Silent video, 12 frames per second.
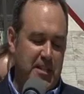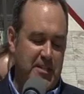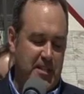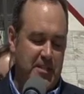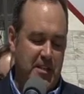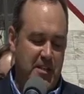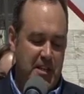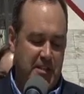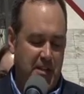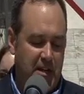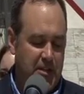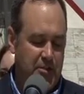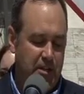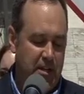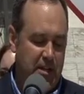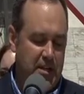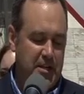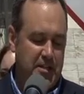business in this country
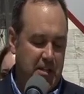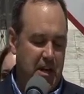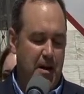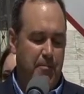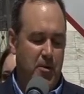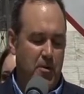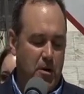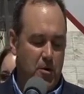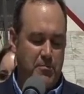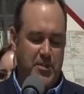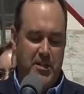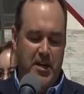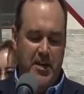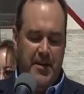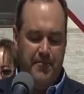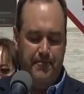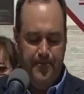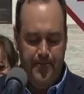is capital
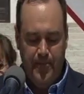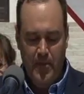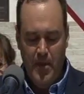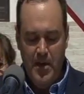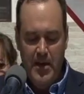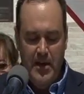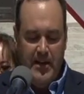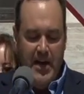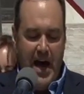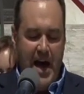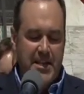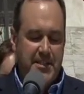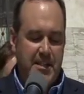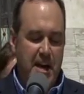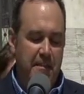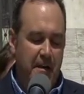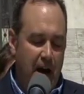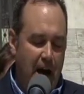homesteading. I
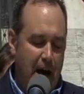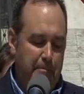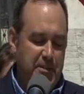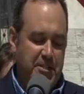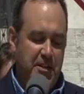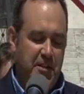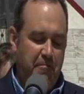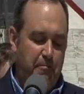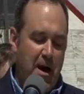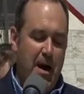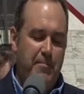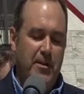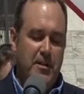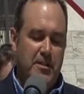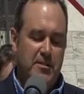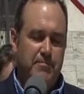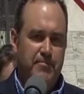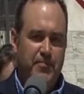say the opposite of
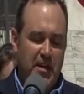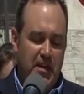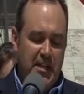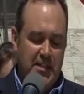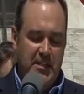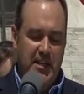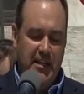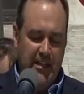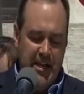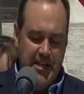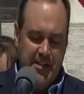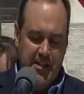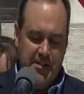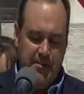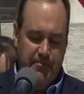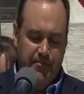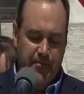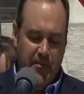populism is
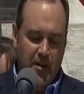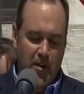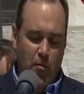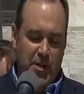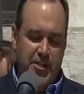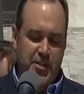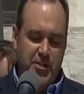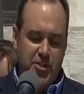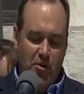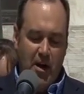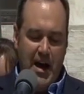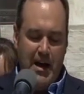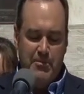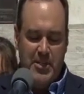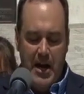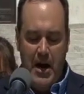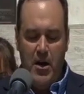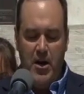elitism which describes
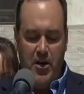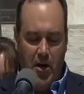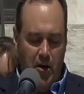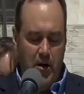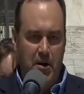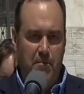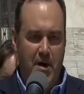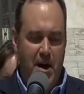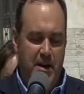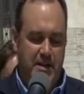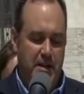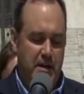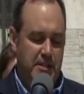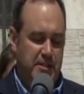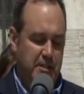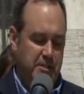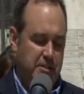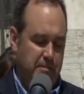our current monetary
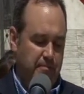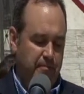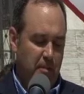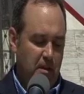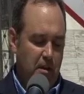system.